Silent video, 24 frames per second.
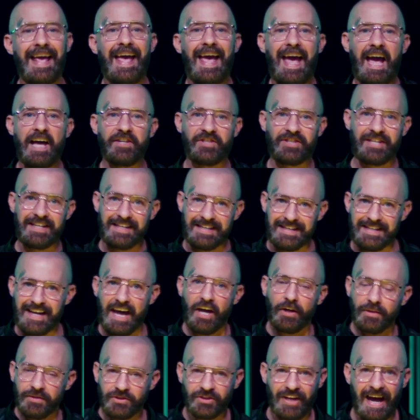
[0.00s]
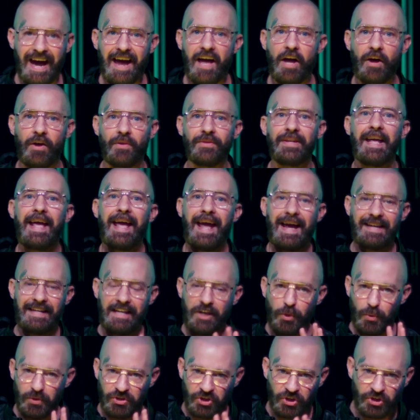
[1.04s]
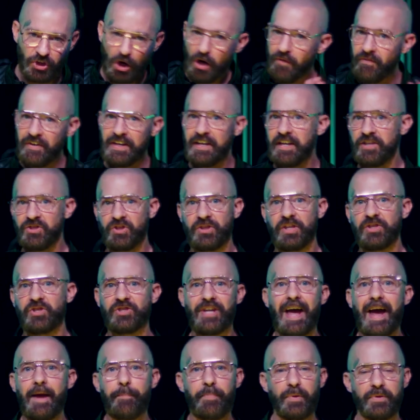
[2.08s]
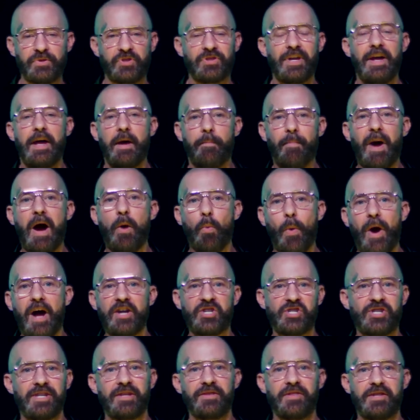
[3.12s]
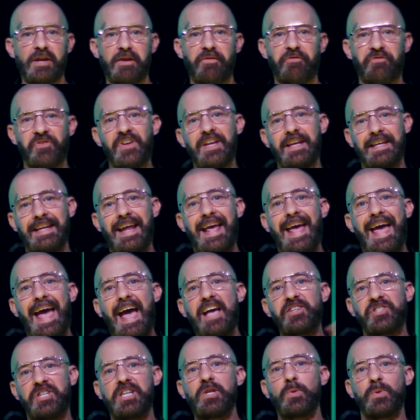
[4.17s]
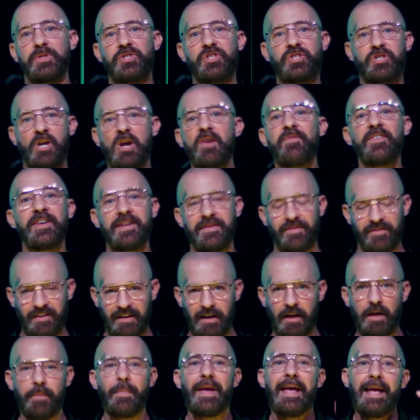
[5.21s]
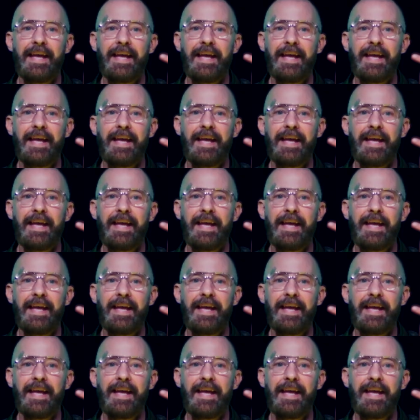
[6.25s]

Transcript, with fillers: as he knelt down and he was serving his disciples by washing their feet. As he was serving them,